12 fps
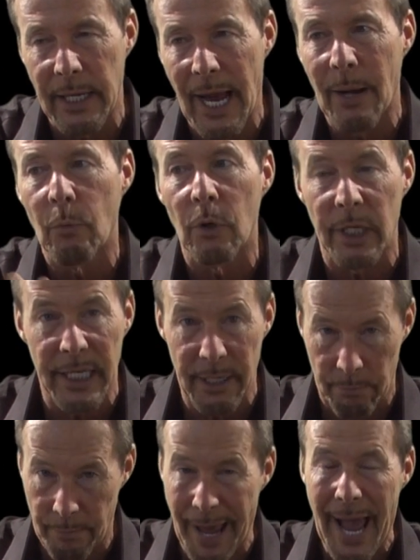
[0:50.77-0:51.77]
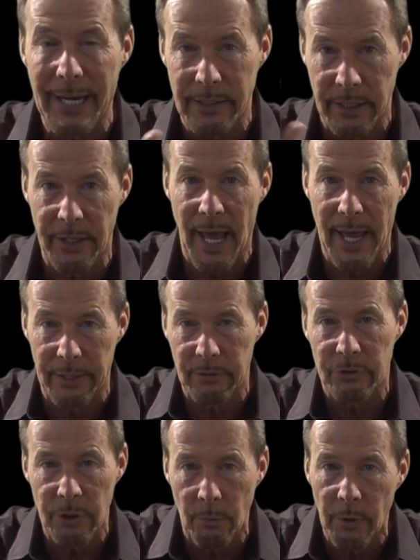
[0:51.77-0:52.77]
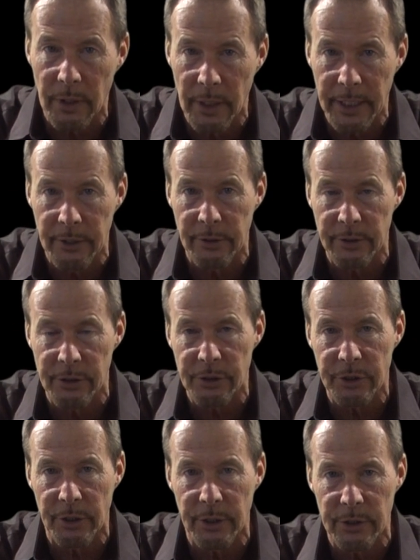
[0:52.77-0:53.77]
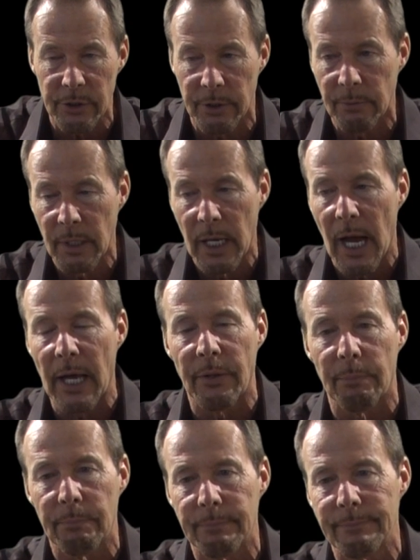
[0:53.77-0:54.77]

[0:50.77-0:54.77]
I will get back to that somewhere later in the series on the